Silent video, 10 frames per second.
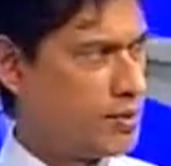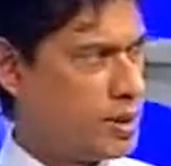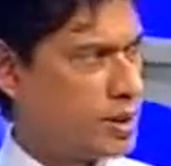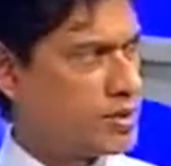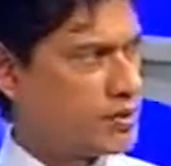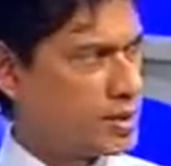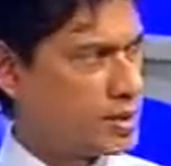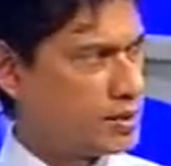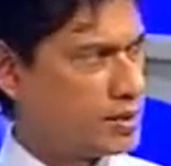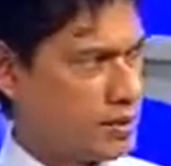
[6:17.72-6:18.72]
Prize for
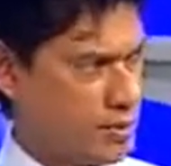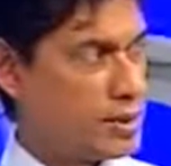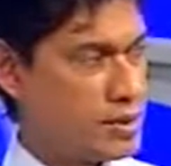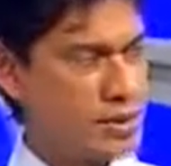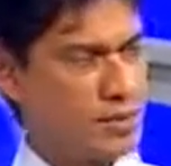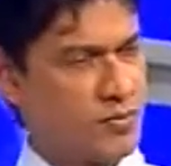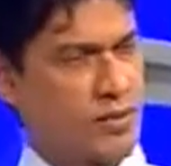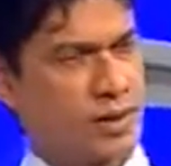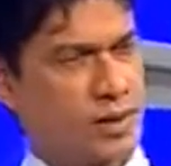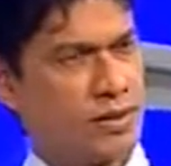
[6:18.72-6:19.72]
that in medicine
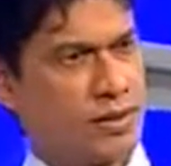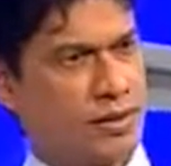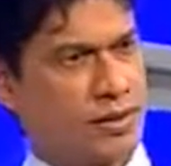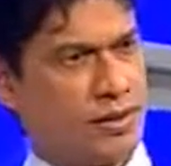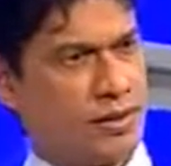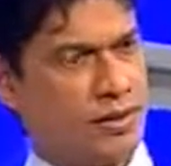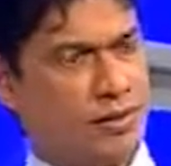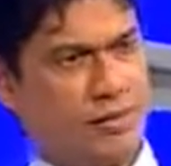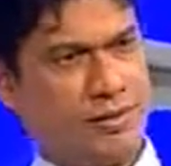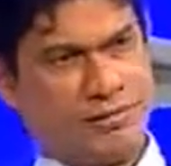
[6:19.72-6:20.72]
for that.
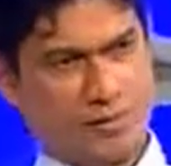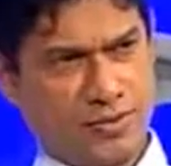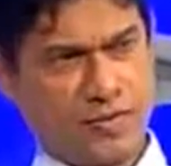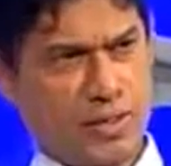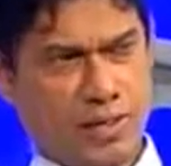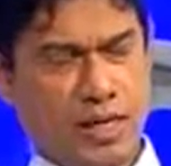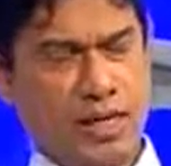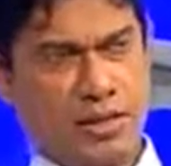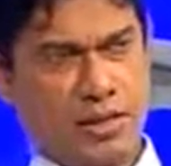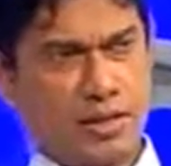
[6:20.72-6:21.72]
It was in
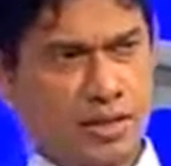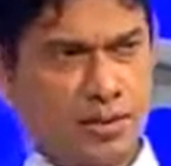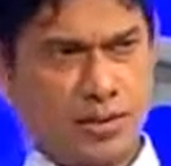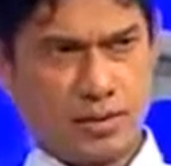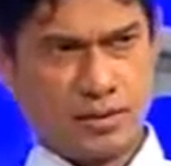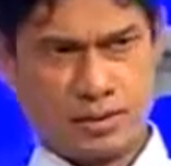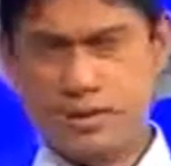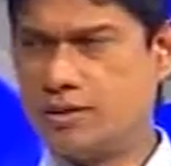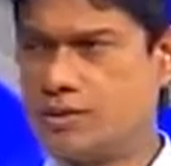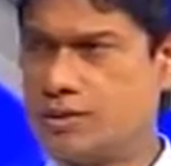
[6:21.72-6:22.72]
the 80s and he got it
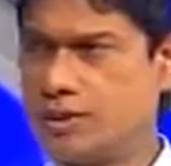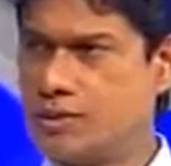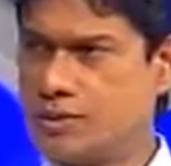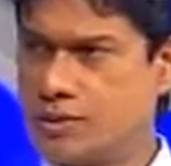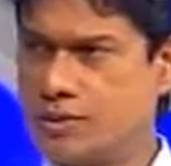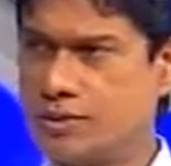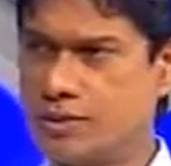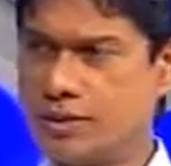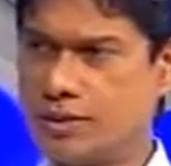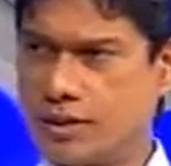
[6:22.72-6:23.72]
in the
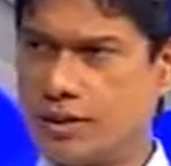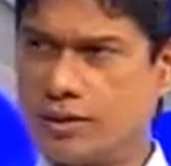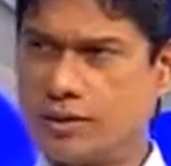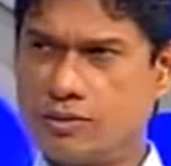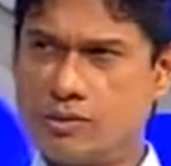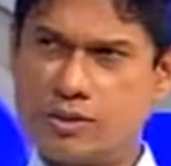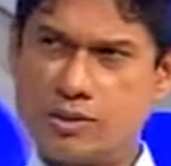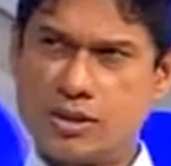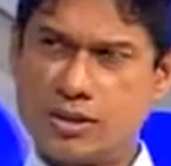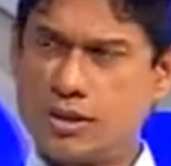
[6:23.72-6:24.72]

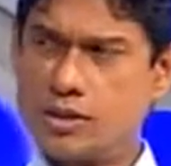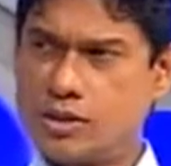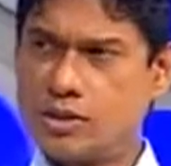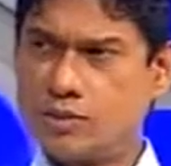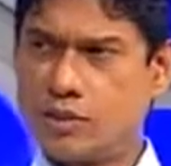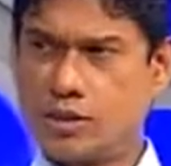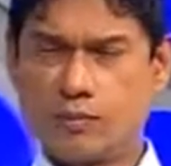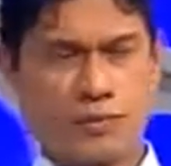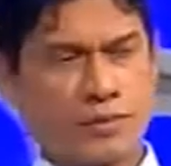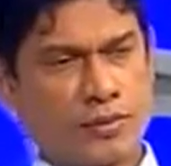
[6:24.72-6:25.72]
2006 or something.
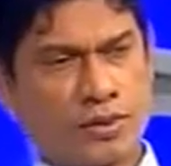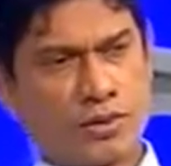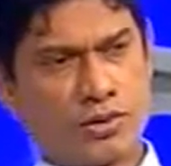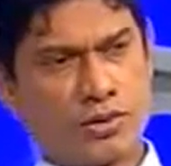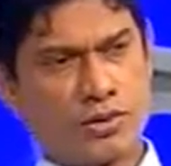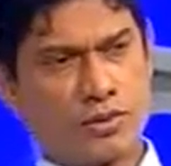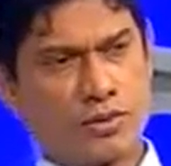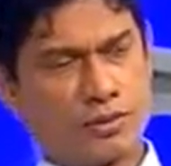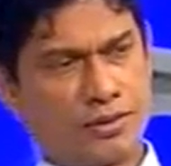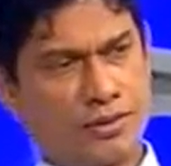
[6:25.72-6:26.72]

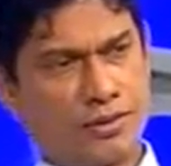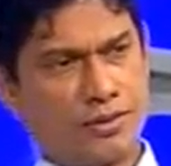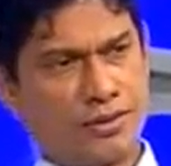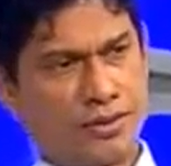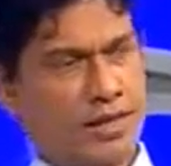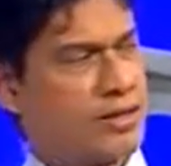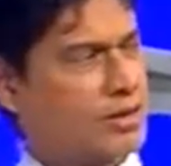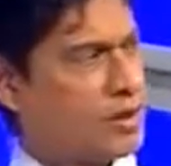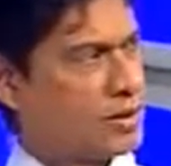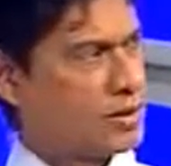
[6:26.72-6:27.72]
So it
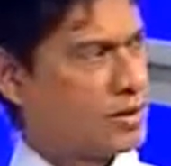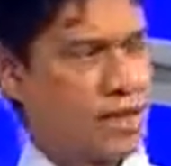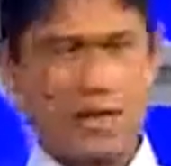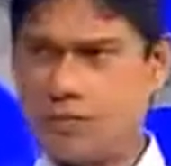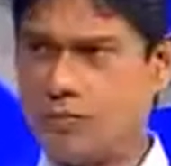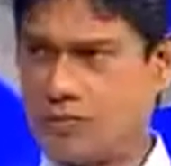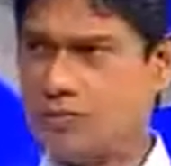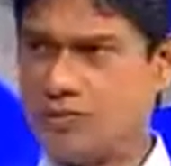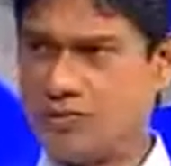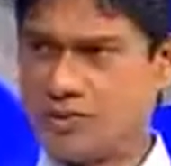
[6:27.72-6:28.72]
takes a long time
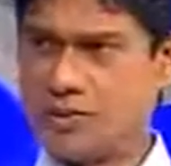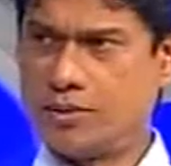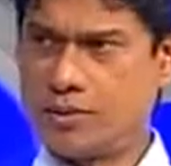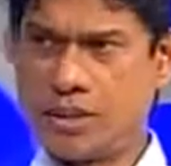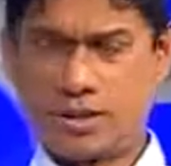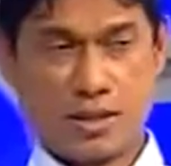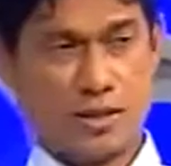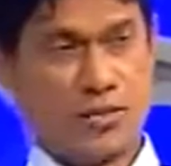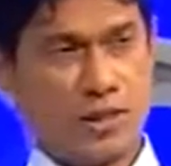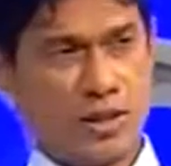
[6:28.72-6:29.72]
for, but it
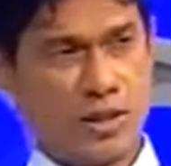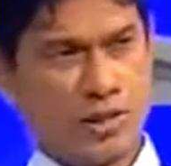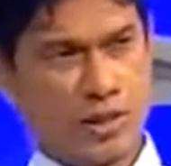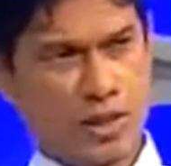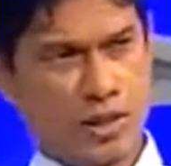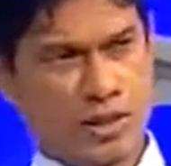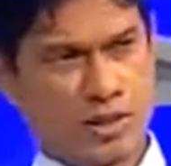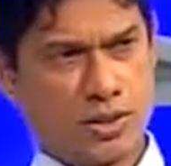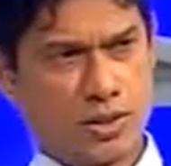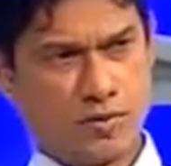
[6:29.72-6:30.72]
really changed.